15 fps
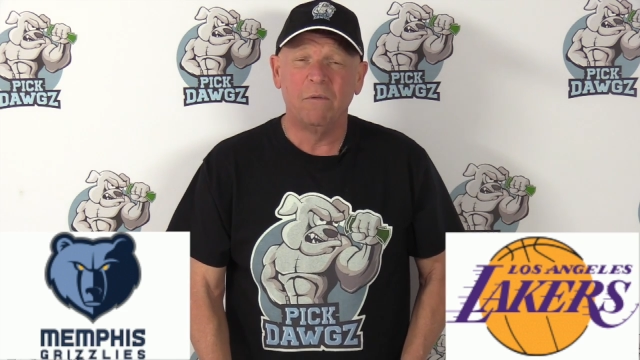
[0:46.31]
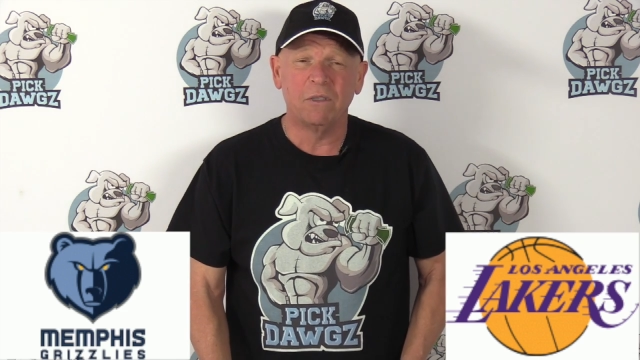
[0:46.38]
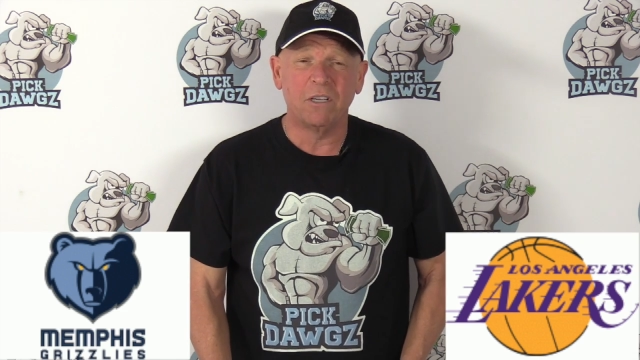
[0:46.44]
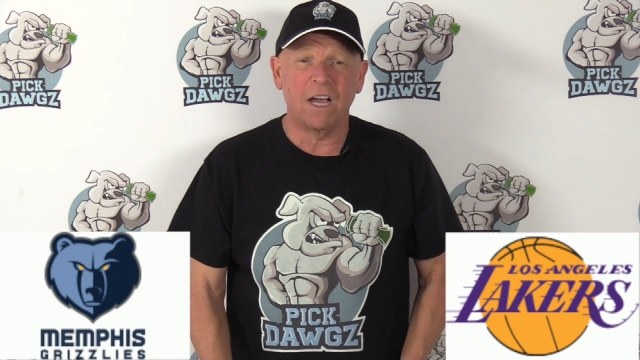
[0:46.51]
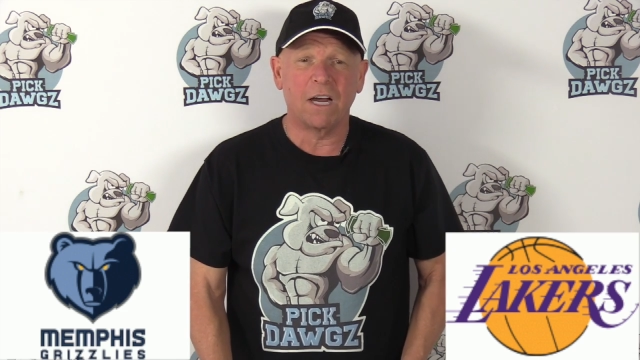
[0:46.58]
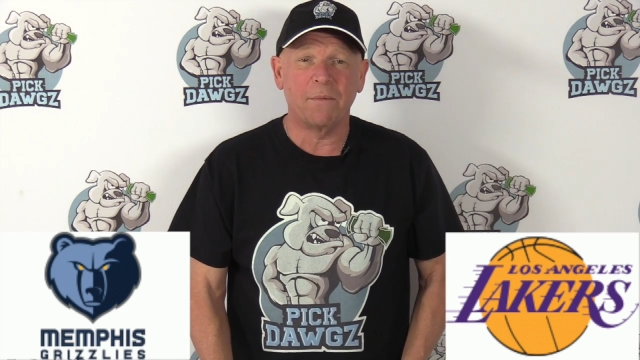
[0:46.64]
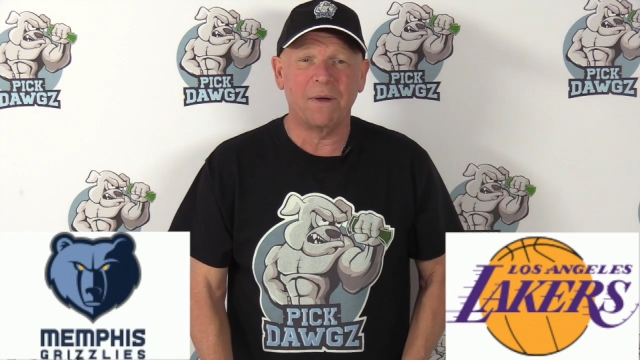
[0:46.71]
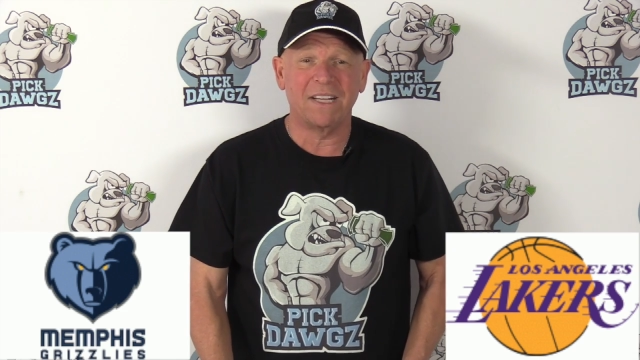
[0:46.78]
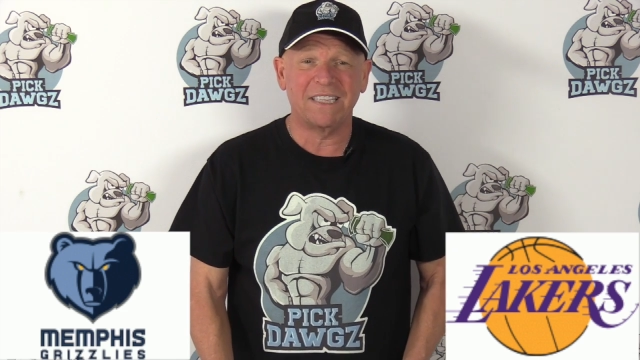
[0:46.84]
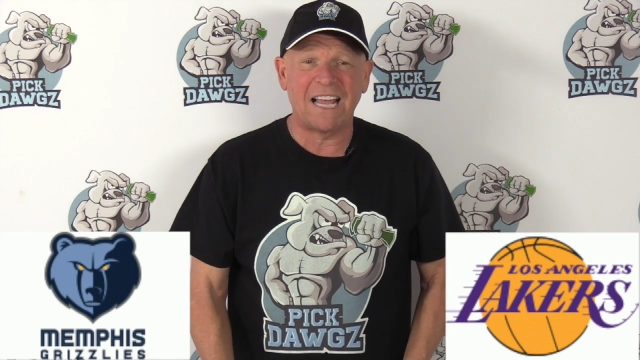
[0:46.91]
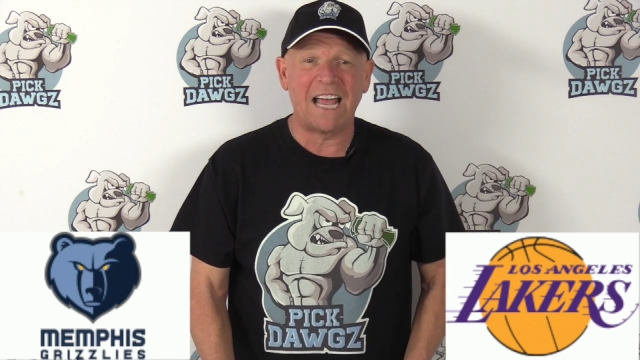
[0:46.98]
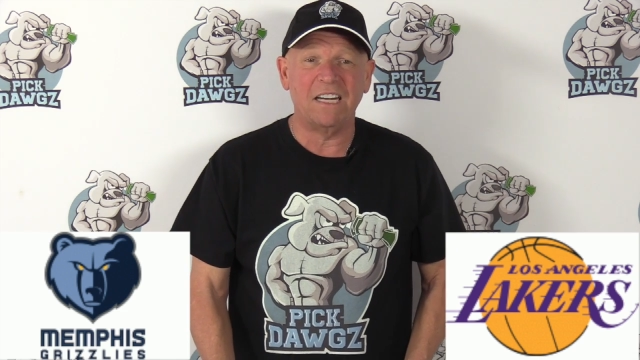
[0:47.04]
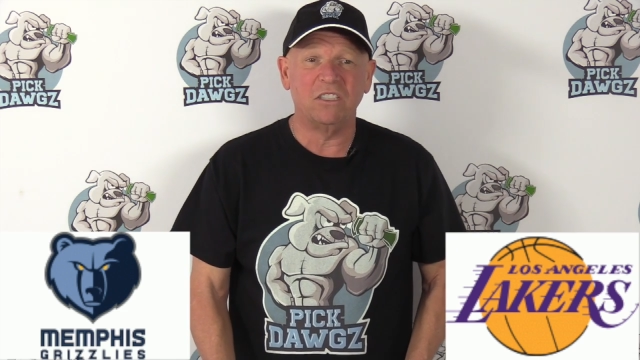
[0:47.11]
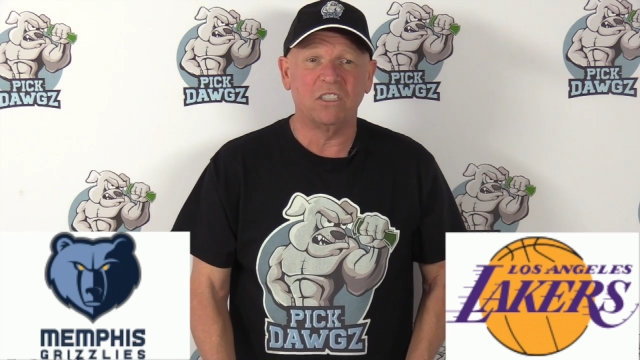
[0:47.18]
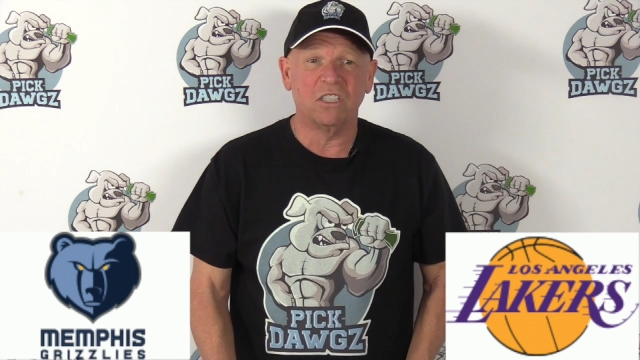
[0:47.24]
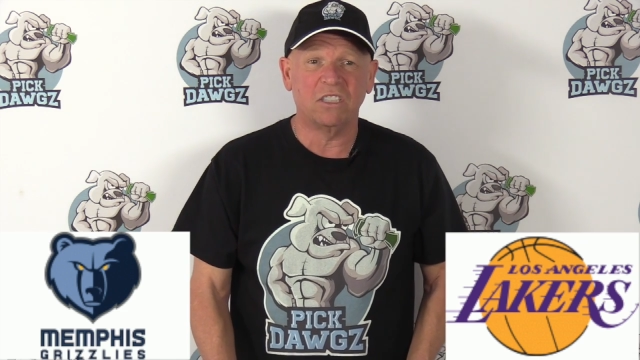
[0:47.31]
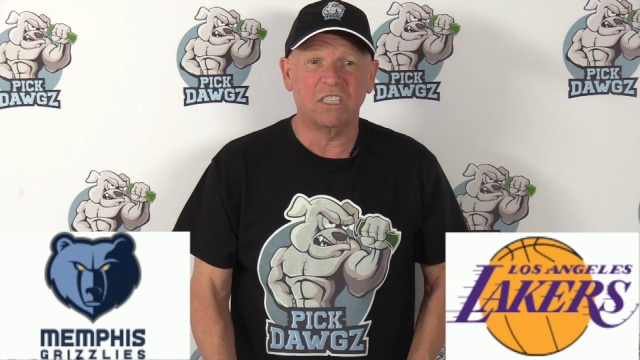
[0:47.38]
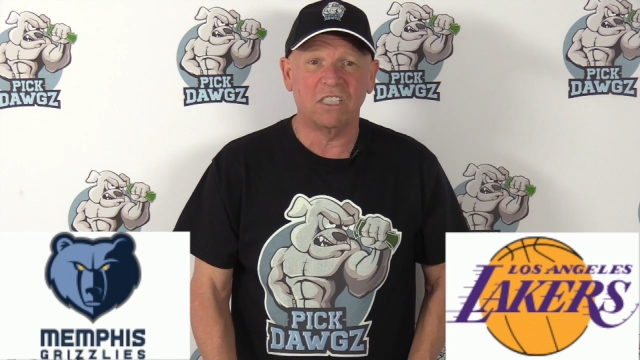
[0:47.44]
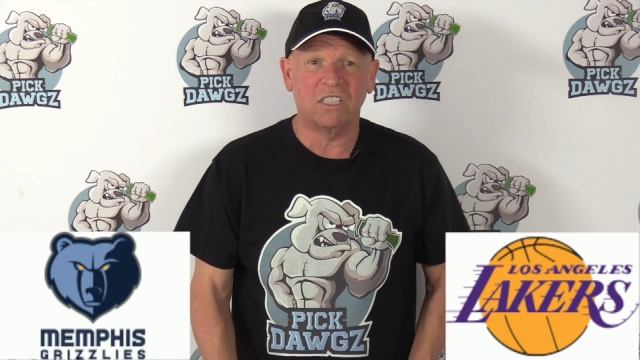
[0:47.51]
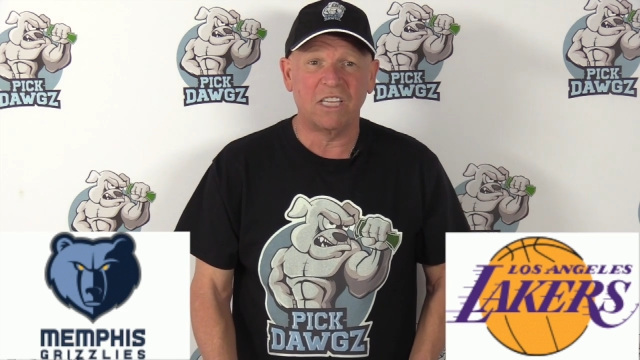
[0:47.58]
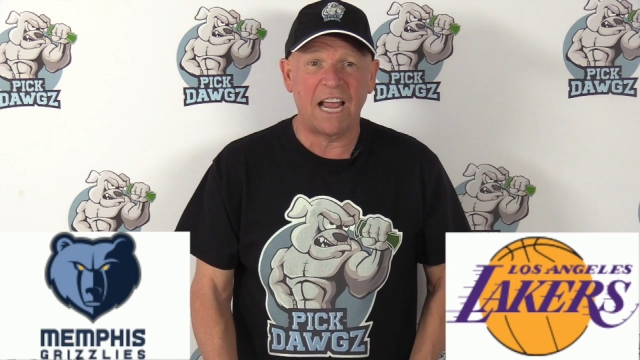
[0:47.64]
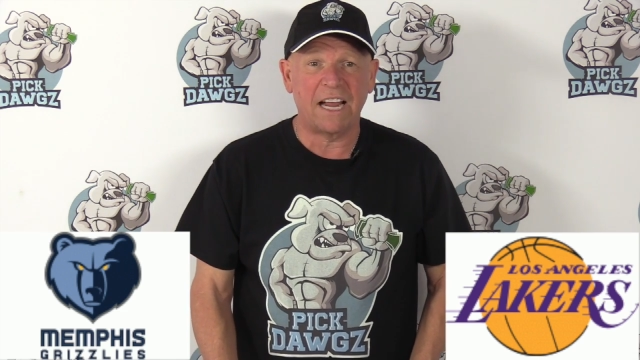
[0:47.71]
We'll talk about that in
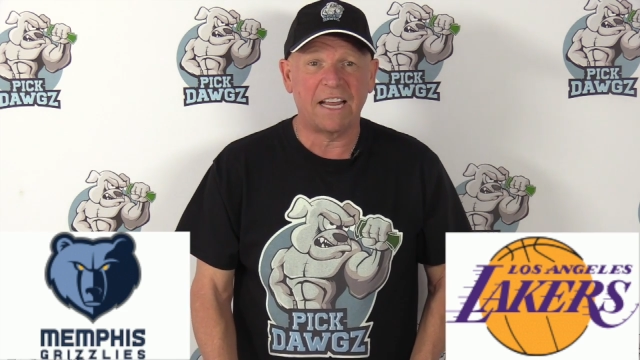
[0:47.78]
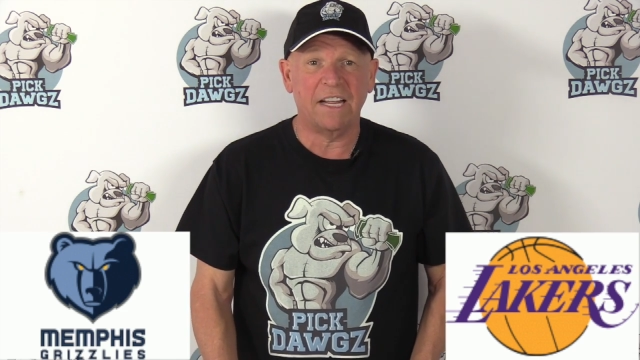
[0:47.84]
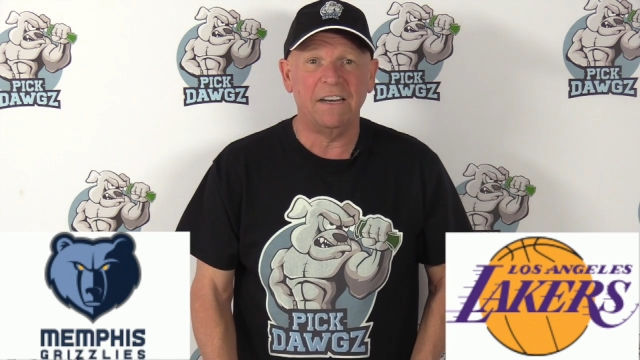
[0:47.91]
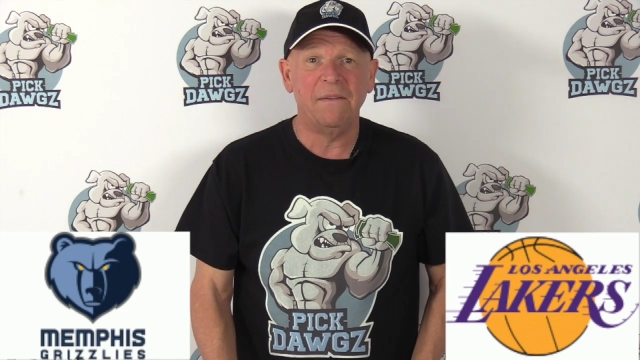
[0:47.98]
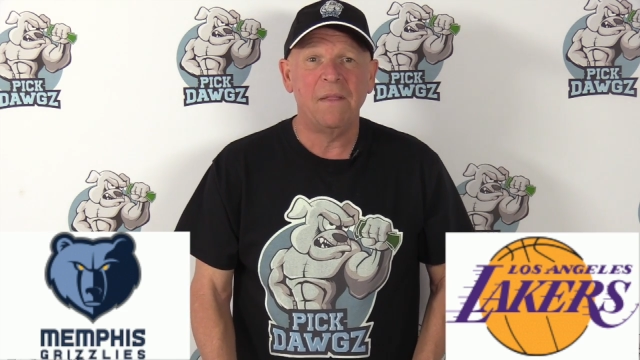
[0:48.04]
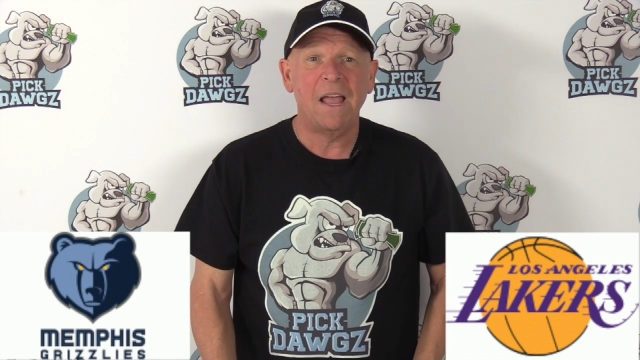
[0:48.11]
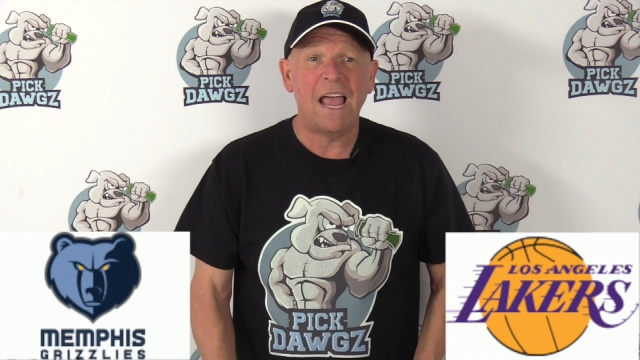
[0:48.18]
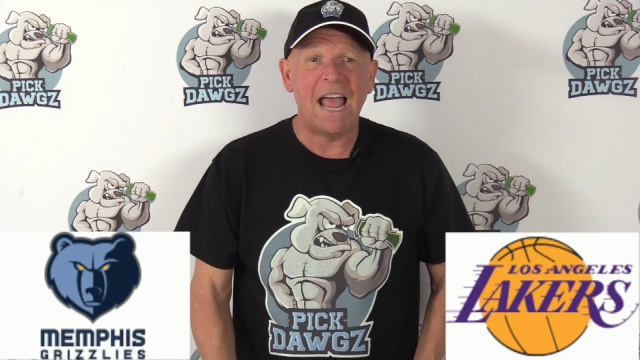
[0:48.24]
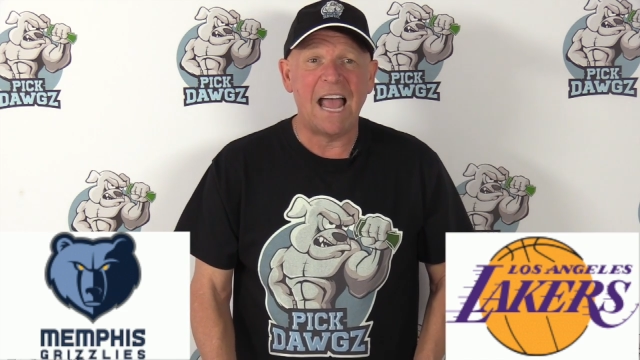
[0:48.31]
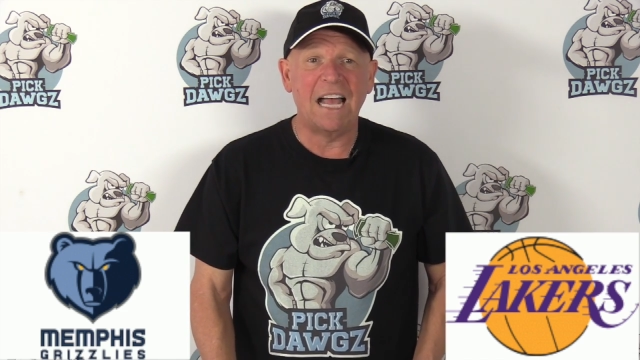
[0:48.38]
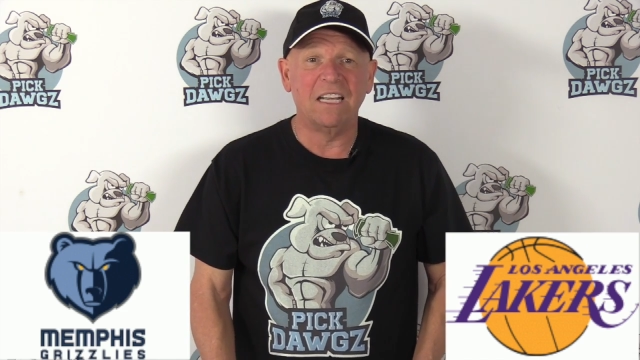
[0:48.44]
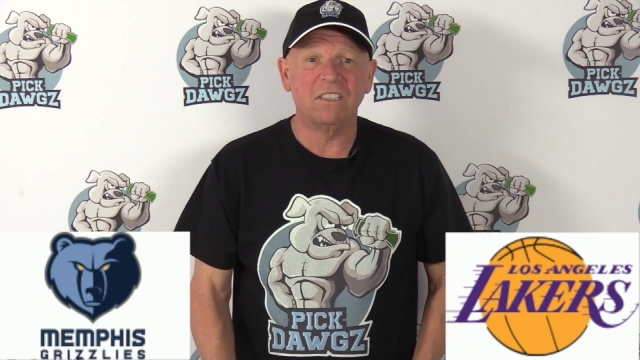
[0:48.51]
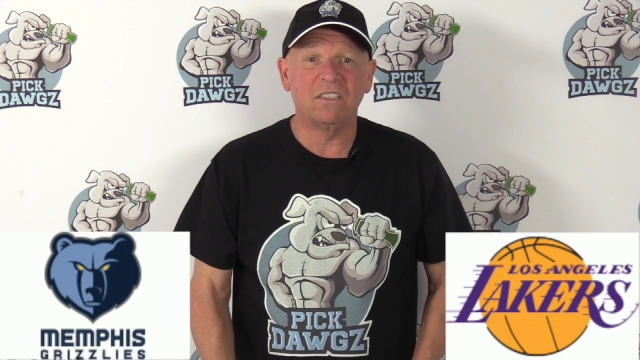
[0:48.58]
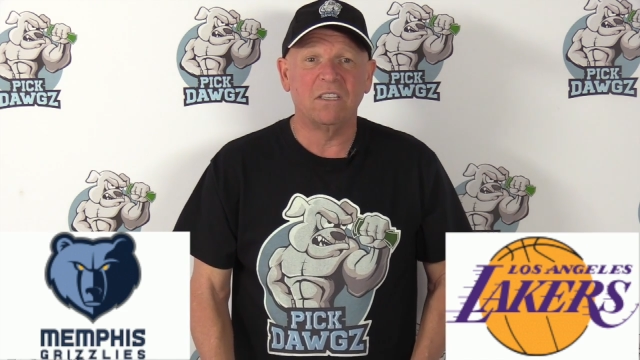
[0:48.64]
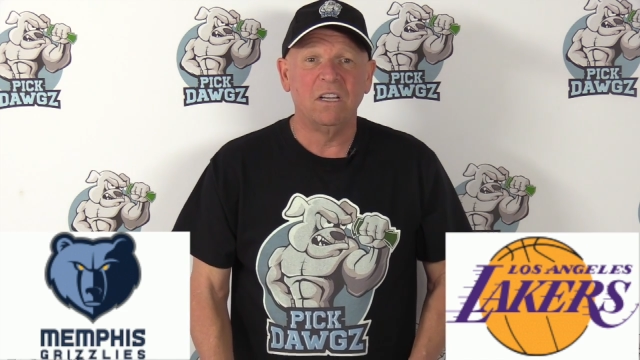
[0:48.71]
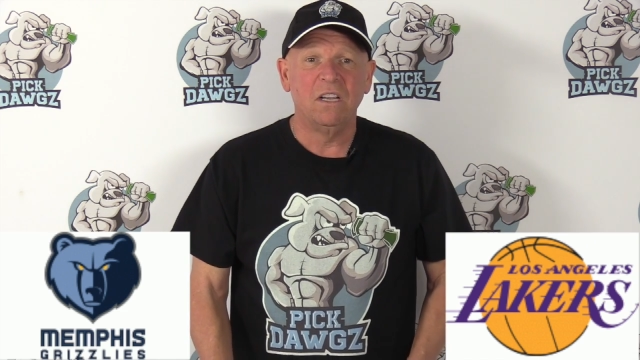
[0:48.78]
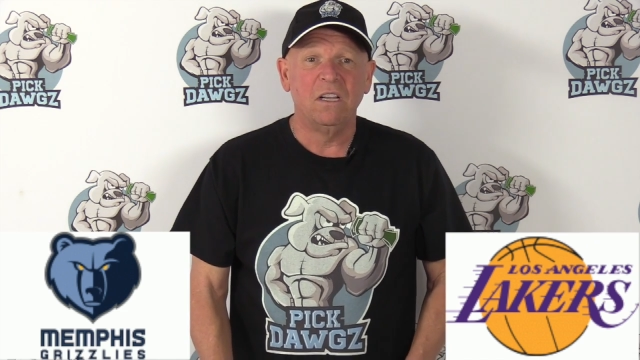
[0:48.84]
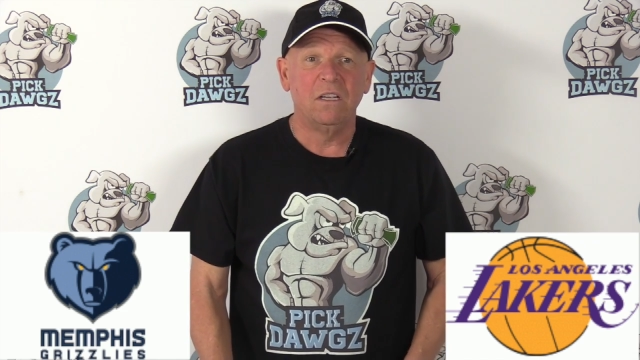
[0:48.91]
just a second. As